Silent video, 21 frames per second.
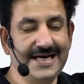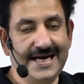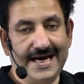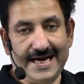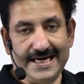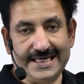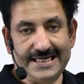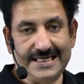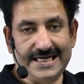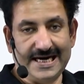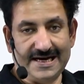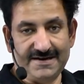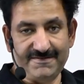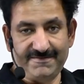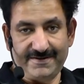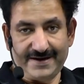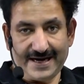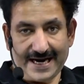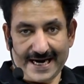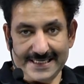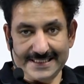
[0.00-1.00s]
A curve
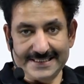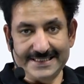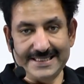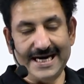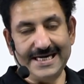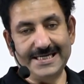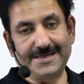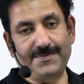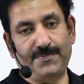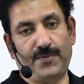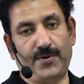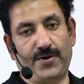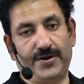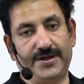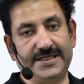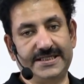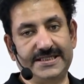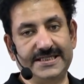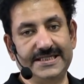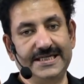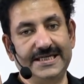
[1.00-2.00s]
at that
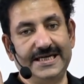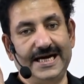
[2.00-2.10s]
point